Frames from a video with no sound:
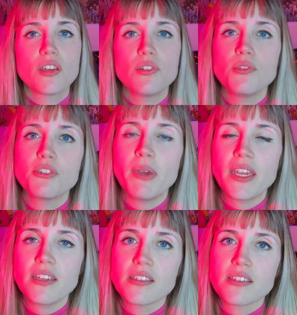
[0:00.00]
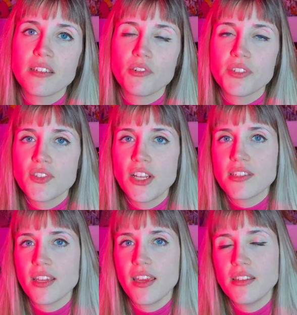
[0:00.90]
who's made, you know, the
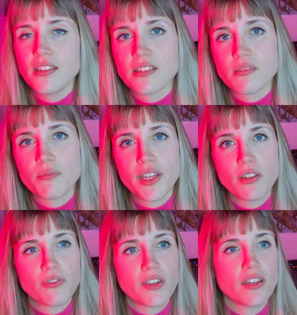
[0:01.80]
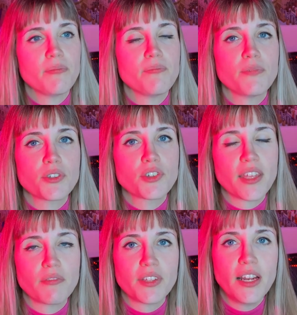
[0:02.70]
Stutter Edit with, um,
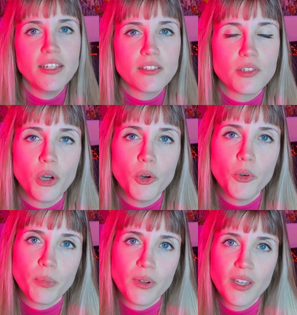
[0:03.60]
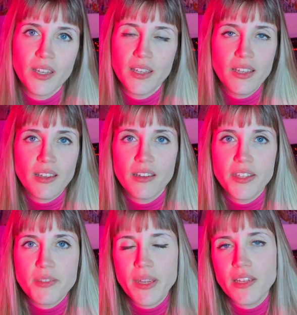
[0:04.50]
together with iZotope uh,
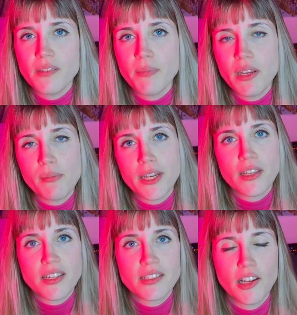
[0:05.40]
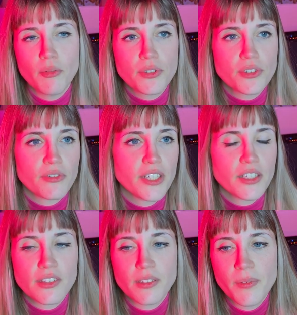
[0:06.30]
there's many, many, many examples of
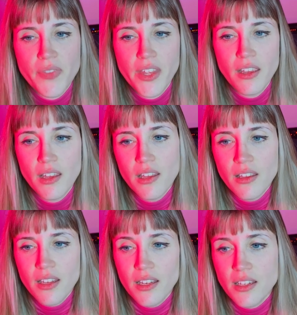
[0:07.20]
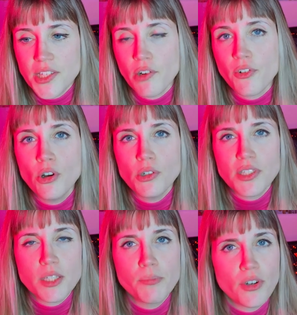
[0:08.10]
this. Uh, so of course
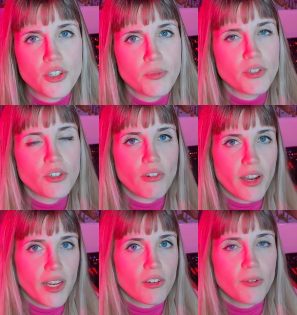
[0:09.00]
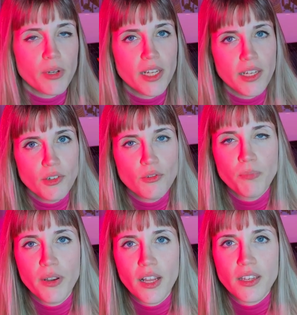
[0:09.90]
it's possible to create a completely new
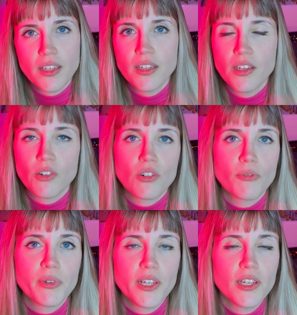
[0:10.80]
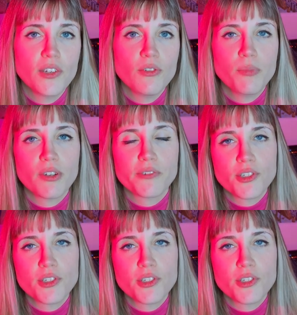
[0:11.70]
plugin or completely new bit of